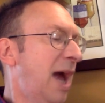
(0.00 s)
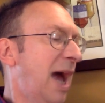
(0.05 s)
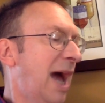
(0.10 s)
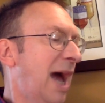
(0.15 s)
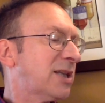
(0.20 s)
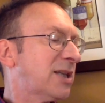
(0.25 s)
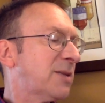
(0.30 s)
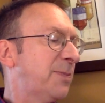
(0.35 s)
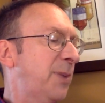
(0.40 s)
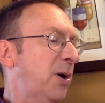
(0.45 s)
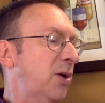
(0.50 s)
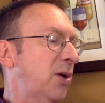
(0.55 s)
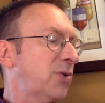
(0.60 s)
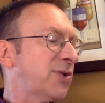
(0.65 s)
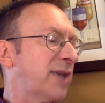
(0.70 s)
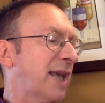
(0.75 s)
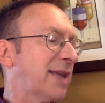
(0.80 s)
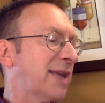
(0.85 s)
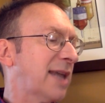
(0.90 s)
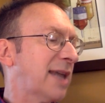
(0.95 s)
I
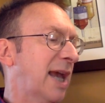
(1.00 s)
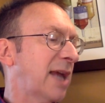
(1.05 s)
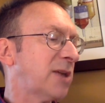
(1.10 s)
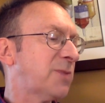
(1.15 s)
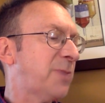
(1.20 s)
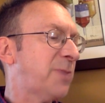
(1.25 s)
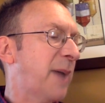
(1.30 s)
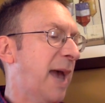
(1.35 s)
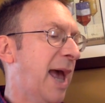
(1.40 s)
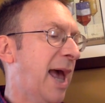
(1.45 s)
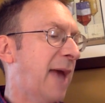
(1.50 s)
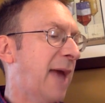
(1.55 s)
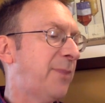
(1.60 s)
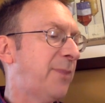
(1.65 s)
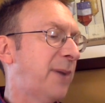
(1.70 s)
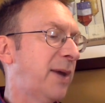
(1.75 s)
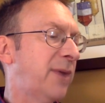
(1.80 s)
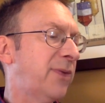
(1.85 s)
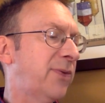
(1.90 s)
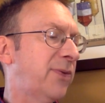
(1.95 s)
suppose that sounds bad,
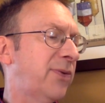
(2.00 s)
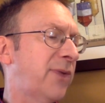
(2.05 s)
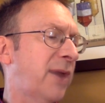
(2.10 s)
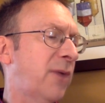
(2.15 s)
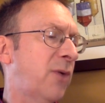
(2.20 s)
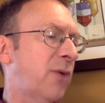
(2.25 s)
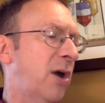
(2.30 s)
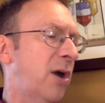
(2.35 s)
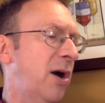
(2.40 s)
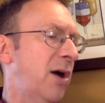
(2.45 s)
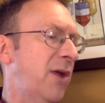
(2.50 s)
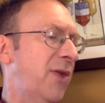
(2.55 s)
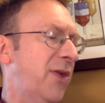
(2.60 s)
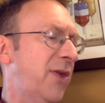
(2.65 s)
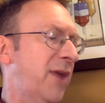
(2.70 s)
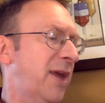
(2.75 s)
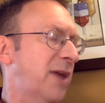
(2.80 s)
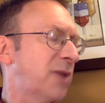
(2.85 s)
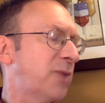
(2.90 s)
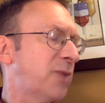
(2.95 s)
but they were all
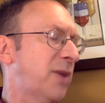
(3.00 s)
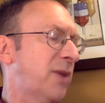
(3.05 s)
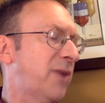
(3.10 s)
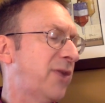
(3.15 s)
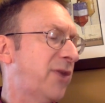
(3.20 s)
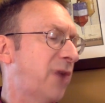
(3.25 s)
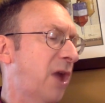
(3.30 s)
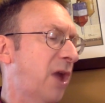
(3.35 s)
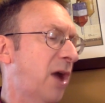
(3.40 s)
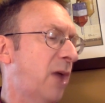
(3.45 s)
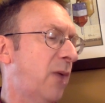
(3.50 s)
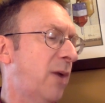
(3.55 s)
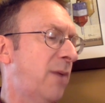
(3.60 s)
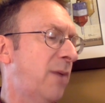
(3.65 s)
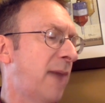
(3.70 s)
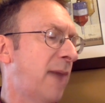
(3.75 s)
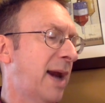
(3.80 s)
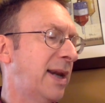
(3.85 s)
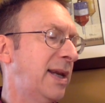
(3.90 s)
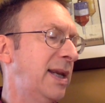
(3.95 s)
things we thought we
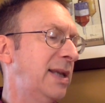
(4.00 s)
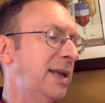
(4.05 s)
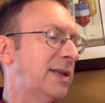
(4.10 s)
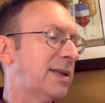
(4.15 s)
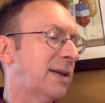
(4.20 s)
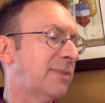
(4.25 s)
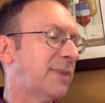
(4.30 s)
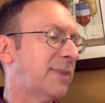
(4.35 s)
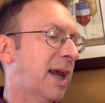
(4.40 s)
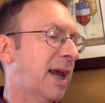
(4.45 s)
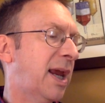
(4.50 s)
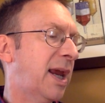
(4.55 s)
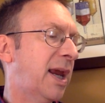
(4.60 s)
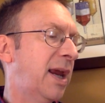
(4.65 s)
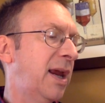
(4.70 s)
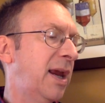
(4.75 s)
might need someday.